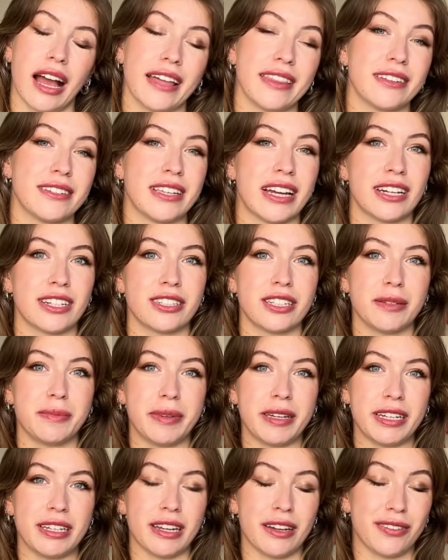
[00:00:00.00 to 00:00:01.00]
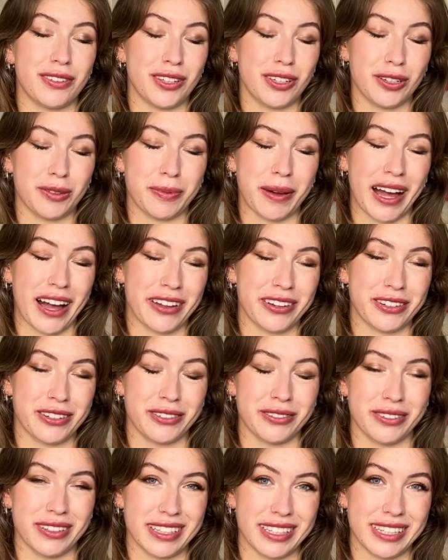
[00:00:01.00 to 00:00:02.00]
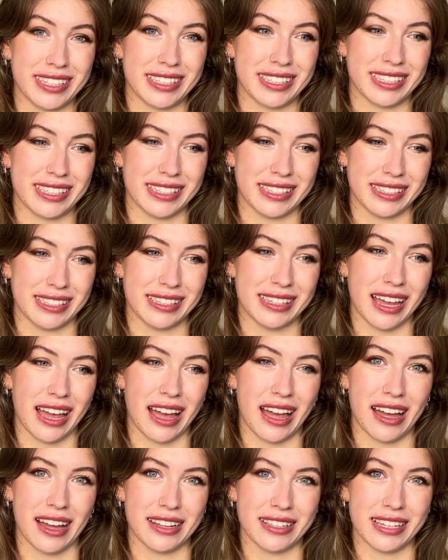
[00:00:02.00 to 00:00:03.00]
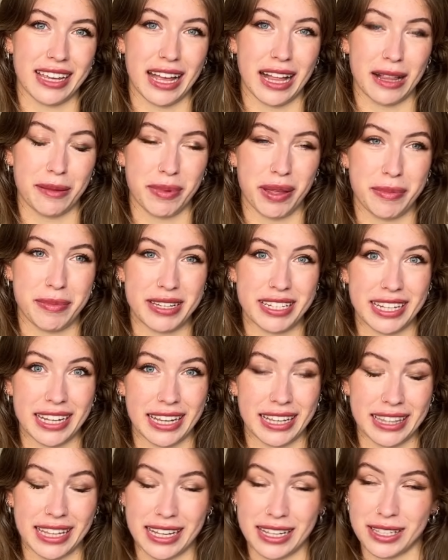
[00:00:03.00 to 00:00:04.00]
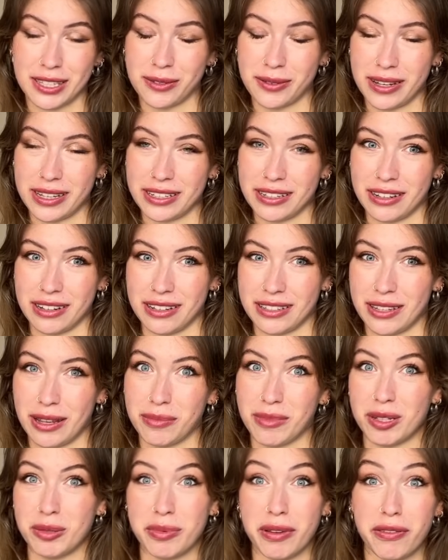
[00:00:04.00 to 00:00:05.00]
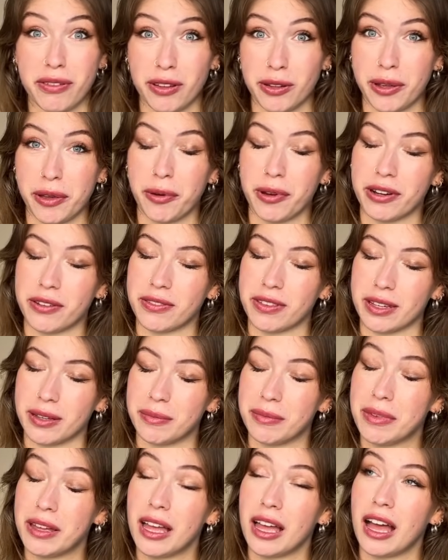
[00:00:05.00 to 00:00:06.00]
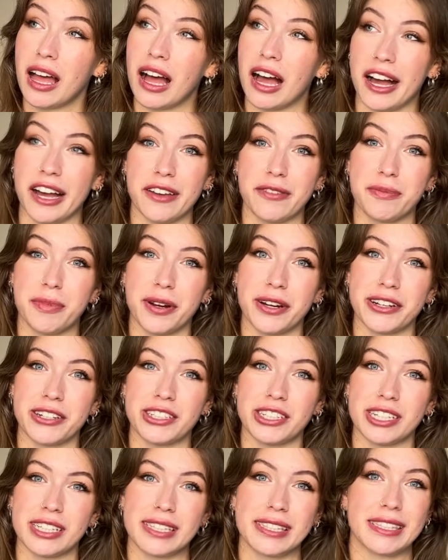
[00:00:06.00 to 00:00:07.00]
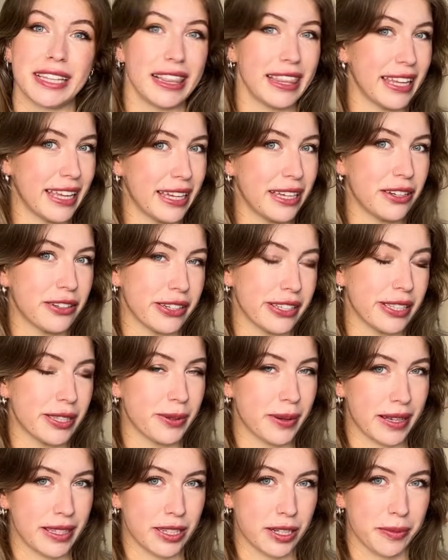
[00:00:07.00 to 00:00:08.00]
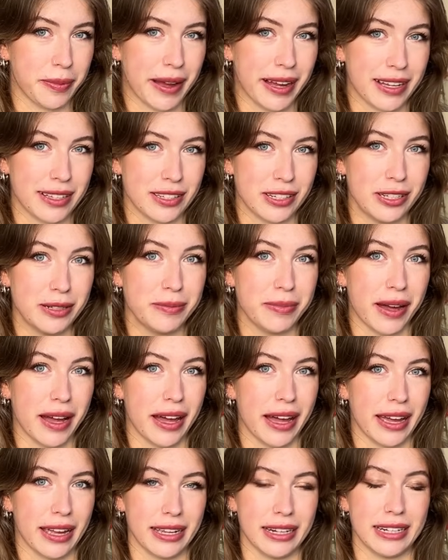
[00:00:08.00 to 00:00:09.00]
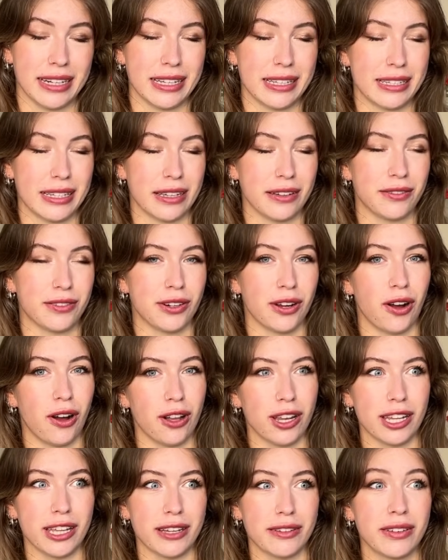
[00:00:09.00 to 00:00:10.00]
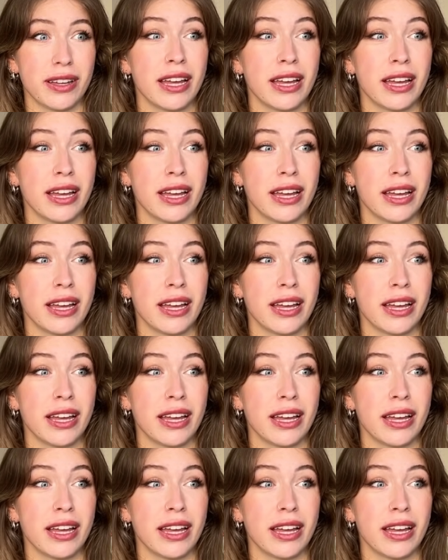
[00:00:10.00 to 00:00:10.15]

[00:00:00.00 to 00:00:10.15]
and there's actually been a few pattern releases to help imitate that sweater, so I'm going to be following one of them. I've purchased the Lingren sweater pattern by Knitting for Olive.